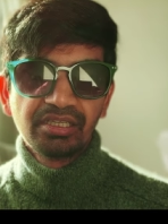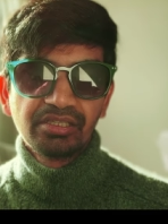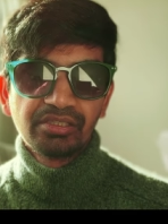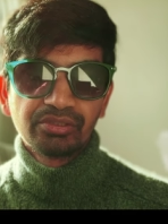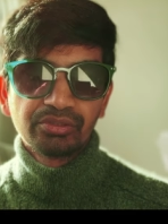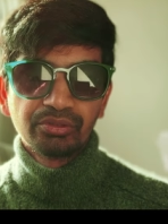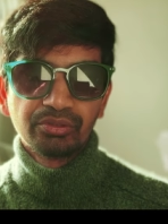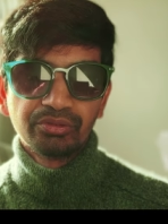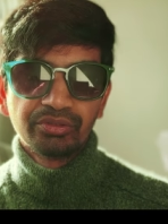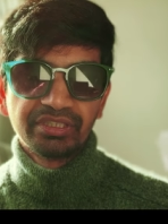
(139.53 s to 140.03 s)

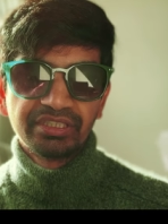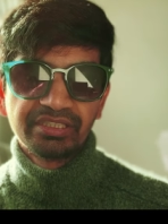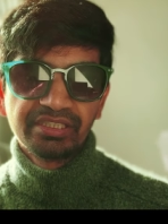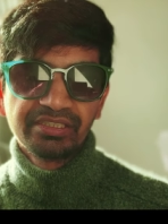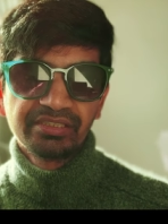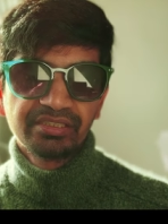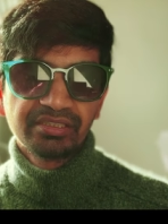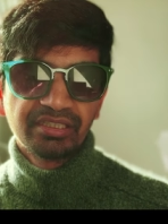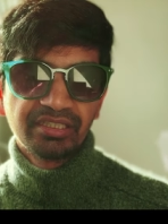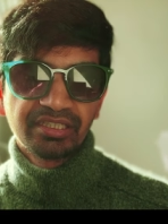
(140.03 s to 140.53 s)
So it
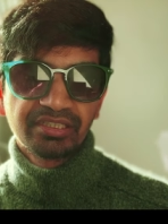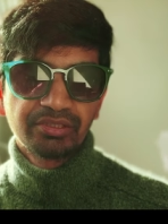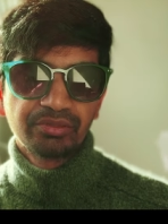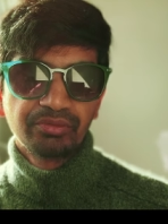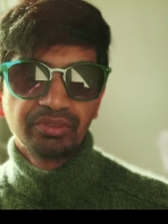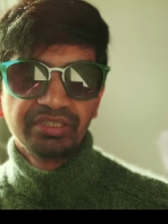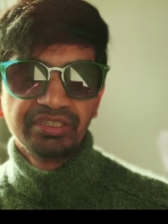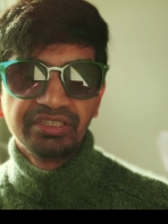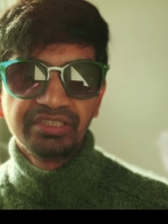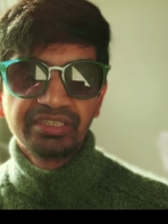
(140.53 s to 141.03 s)
is
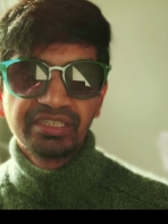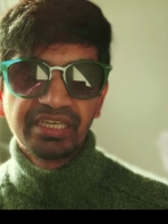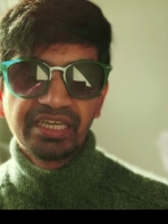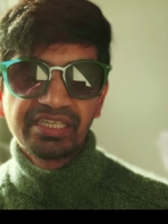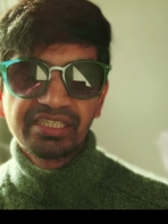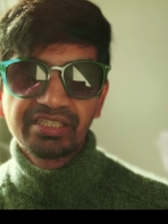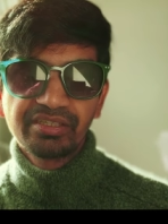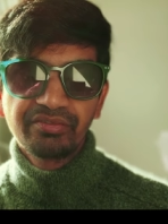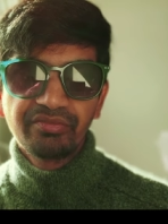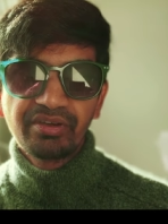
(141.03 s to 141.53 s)
actually
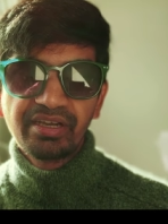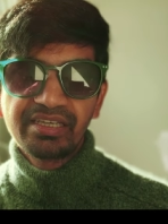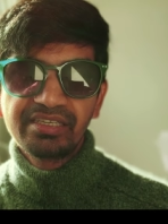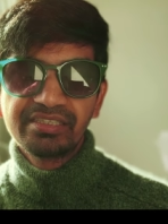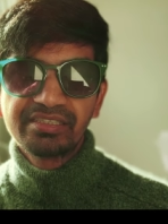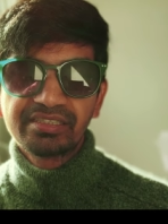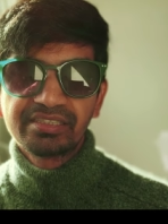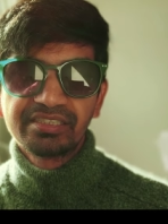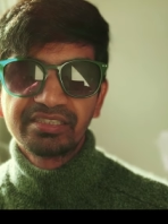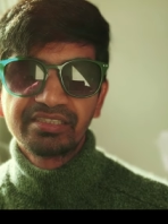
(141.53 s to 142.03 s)
SFI
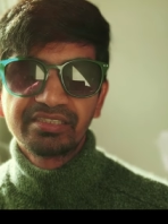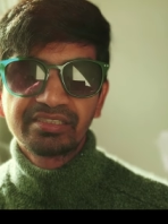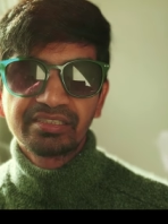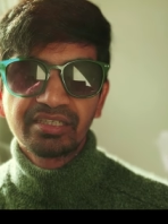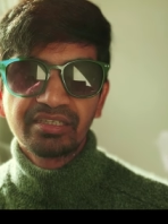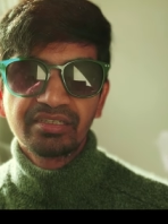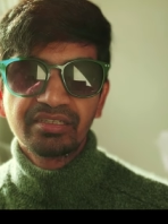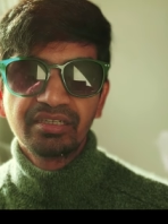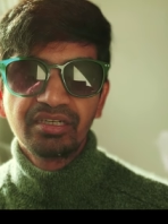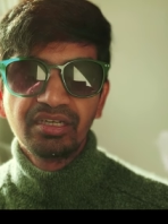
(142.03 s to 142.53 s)

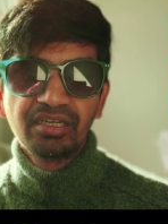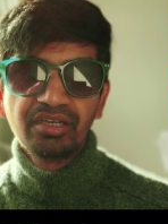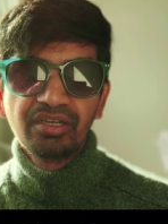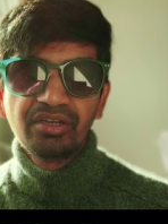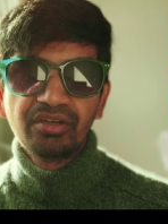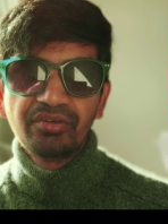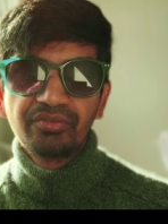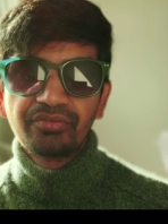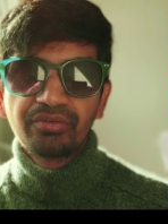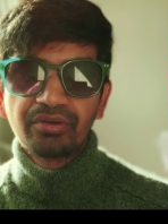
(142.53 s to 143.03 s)
Center
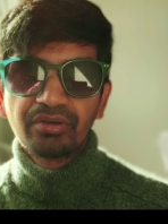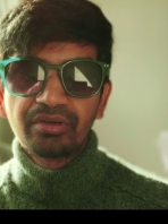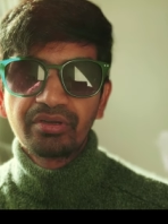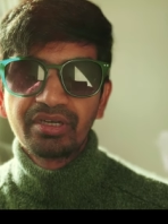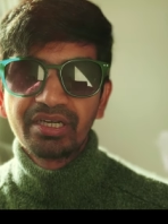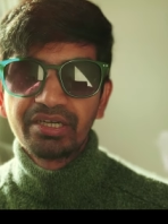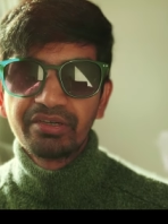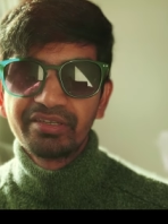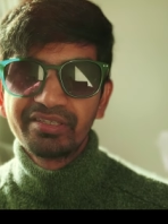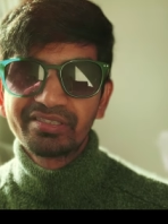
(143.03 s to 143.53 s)
for
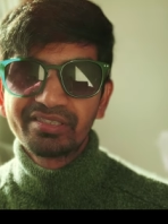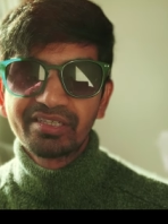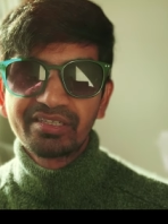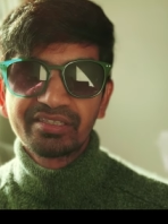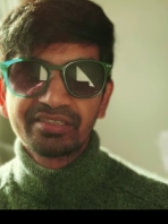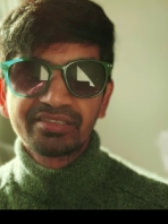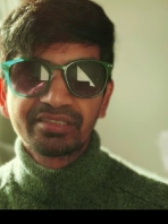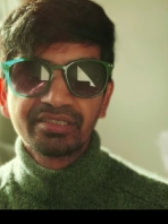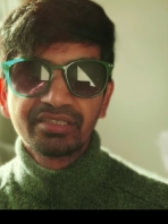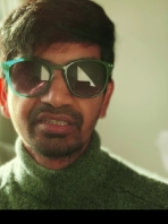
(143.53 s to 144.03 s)

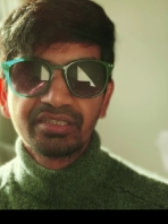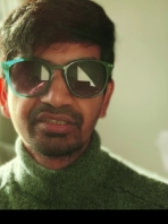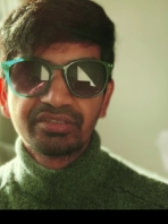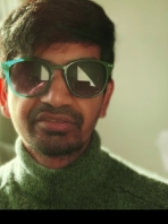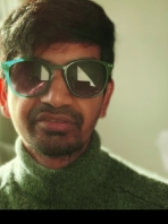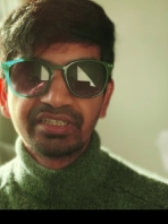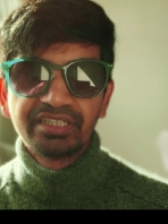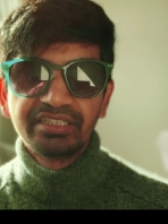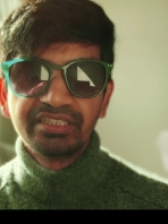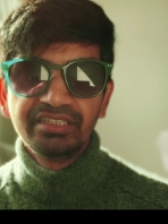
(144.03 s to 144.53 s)
Research
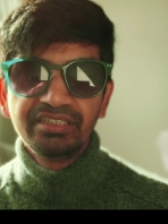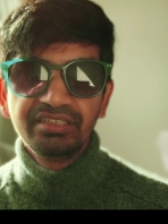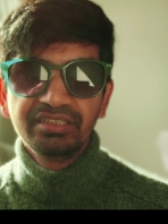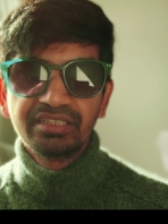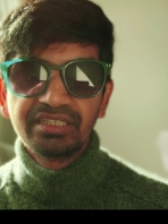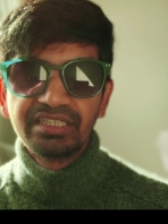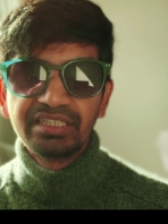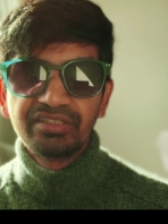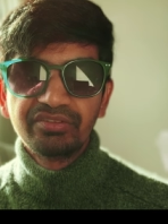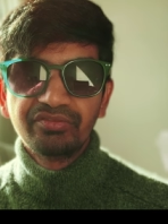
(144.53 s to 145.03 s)

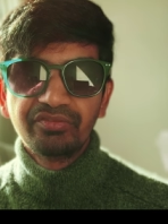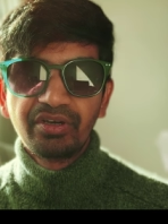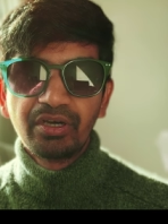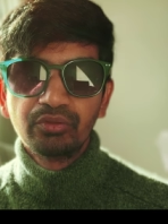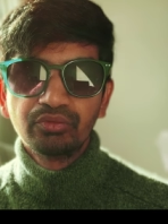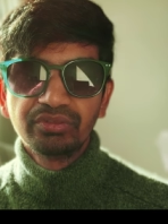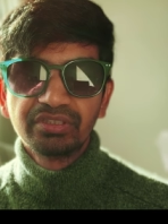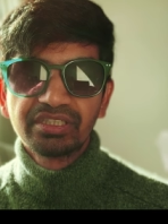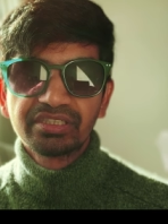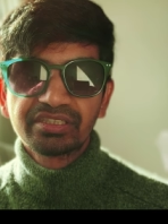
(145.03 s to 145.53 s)
Training in
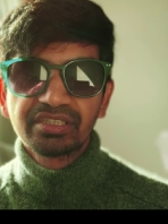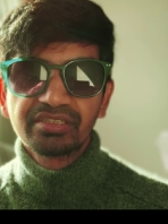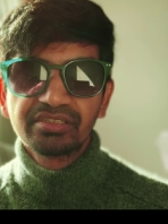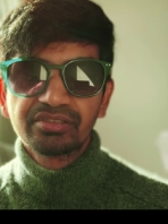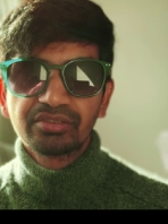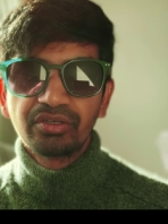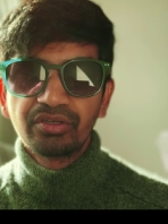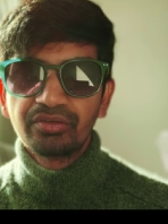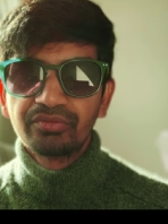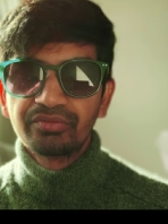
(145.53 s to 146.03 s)

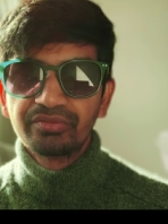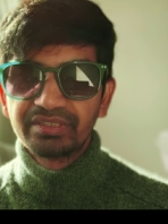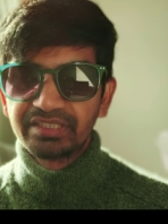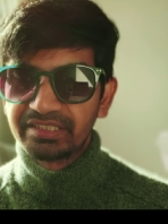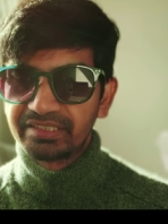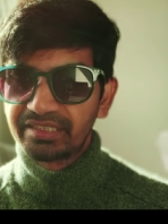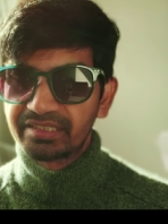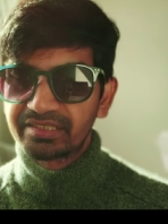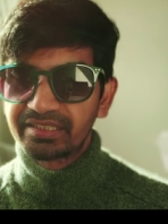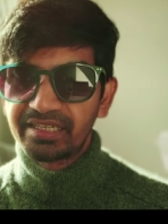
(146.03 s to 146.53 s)
Foundations of
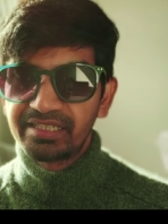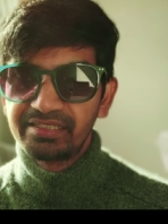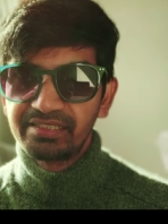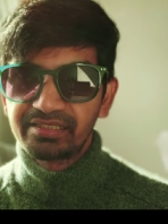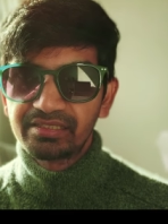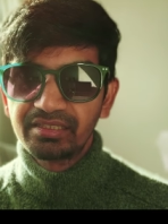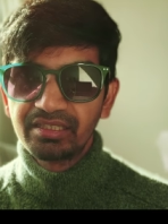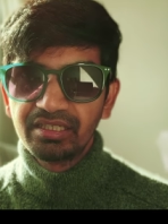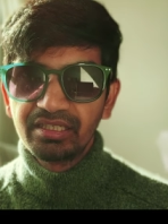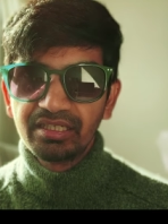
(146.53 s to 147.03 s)
Data
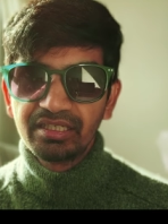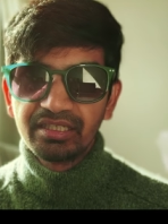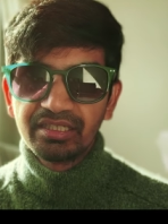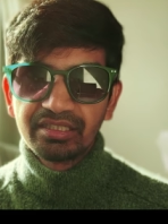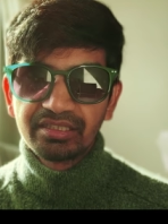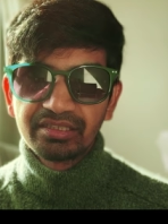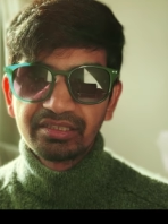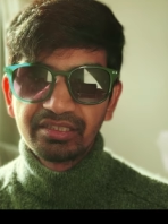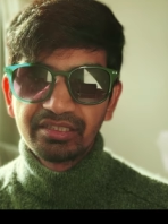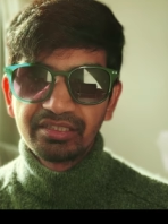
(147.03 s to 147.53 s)
Science.
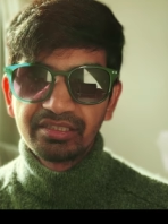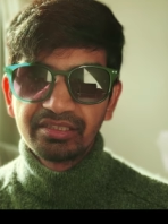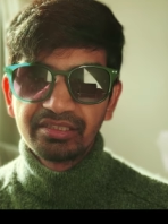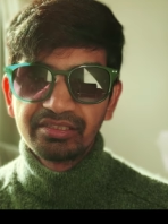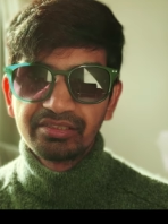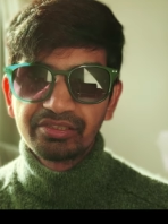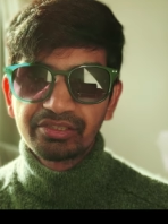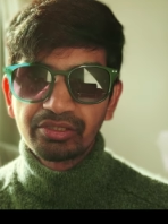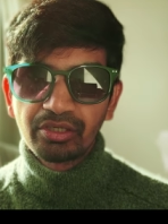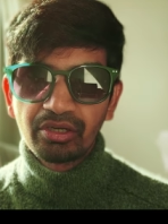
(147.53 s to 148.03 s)
They,
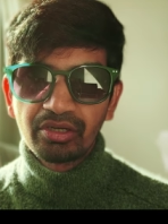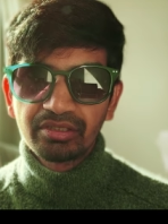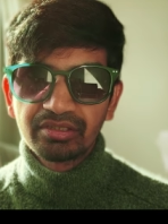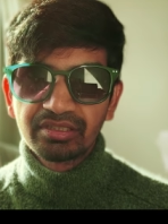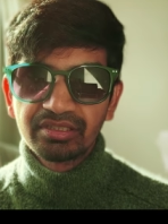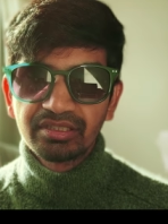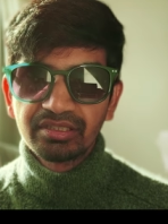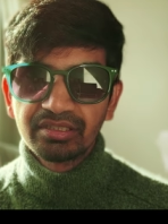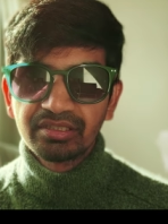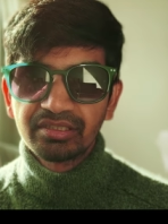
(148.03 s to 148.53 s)
in short,
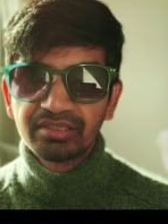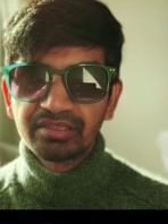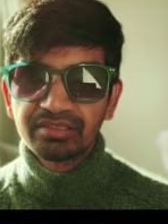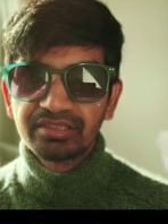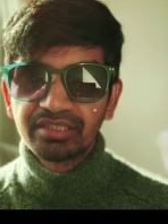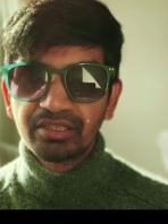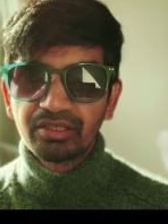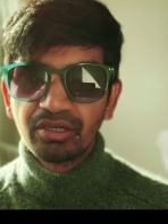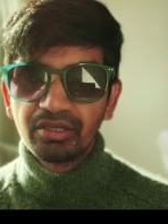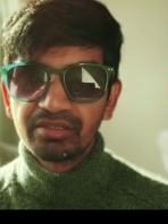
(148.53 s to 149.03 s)

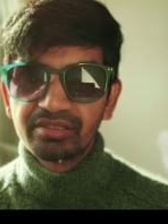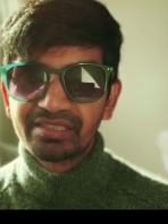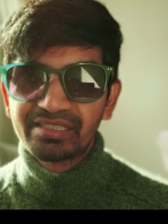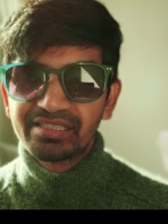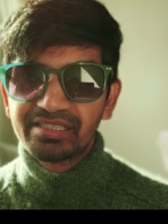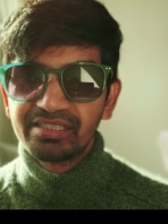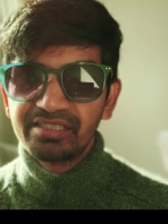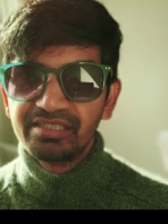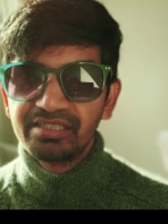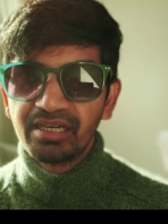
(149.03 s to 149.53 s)
they call
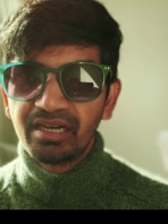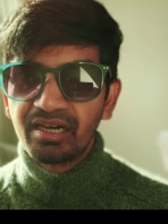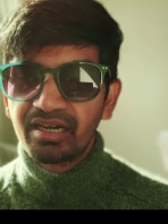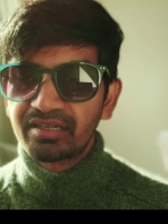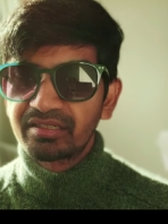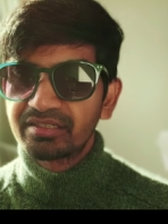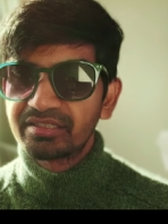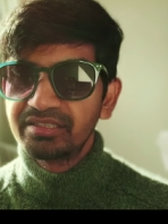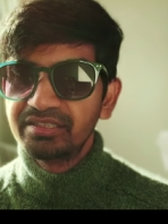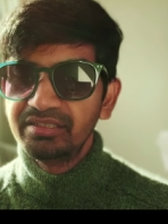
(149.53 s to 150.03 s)

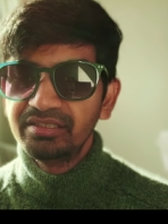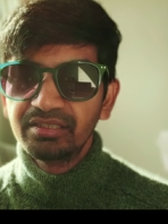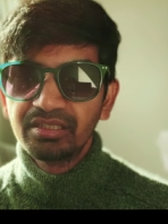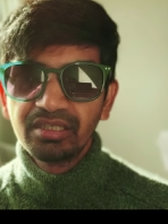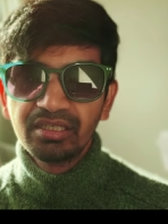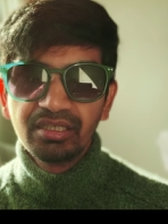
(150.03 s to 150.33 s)
CRT.